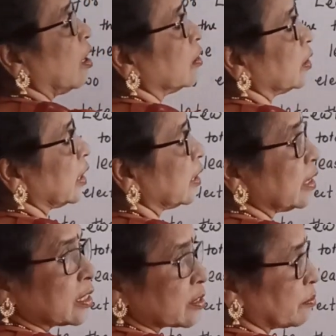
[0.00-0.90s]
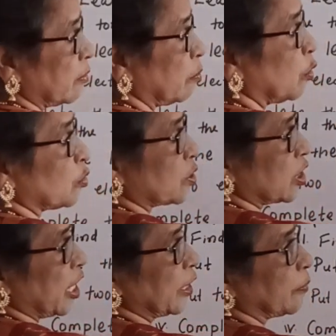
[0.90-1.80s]
on this both
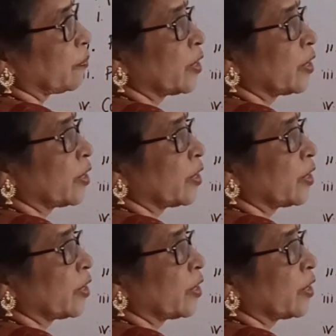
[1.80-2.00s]
sides.